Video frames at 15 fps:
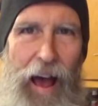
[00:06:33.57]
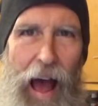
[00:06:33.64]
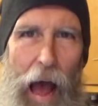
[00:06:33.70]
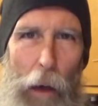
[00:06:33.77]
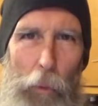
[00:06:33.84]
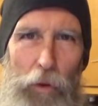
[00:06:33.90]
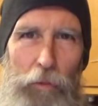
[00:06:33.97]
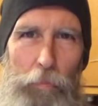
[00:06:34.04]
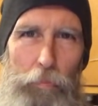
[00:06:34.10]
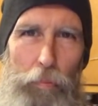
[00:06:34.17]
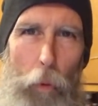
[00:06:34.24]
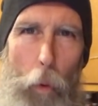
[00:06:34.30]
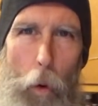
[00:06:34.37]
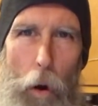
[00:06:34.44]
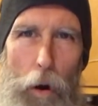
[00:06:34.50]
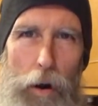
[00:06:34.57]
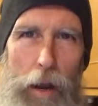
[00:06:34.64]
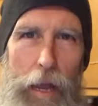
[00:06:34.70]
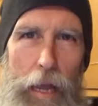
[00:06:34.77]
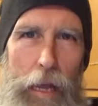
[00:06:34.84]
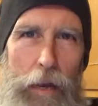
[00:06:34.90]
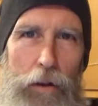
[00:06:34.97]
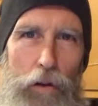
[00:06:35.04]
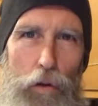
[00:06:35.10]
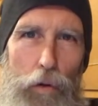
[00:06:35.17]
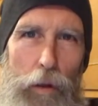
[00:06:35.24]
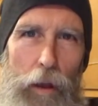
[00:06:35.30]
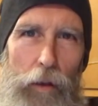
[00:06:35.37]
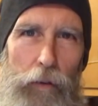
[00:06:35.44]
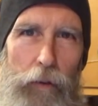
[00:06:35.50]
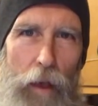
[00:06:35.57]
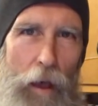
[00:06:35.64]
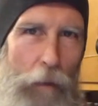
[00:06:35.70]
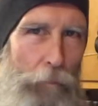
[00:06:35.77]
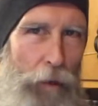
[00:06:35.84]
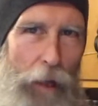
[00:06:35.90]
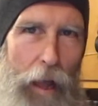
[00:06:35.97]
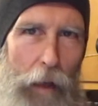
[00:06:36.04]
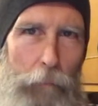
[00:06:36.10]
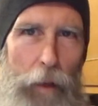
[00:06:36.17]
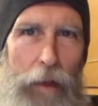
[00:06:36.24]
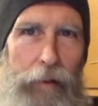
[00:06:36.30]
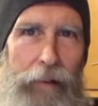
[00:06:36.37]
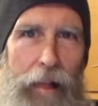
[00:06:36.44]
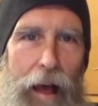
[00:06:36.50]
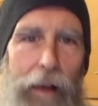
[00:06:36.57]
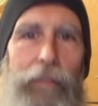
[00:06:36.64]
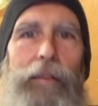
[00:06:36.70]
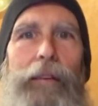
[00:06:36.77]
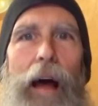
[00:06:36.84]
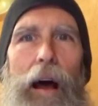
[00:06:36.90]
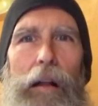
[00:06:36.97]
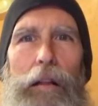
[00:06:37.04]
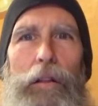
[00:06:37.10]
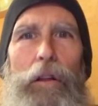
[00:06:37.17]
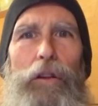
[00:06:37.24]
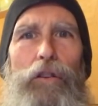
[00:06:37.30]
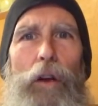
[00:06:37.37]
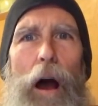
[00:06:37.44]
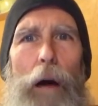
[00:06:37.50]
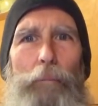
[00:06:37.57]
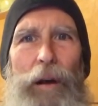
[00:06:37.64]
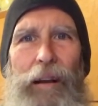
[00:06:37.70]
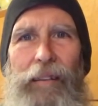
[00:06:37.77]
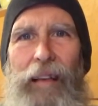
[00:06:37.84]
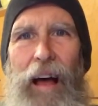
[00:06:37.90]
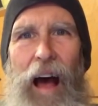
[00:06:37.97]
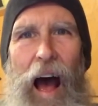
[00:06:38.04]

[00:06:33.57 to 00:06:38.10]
I was born into this plant-based lifestyle in the tropics.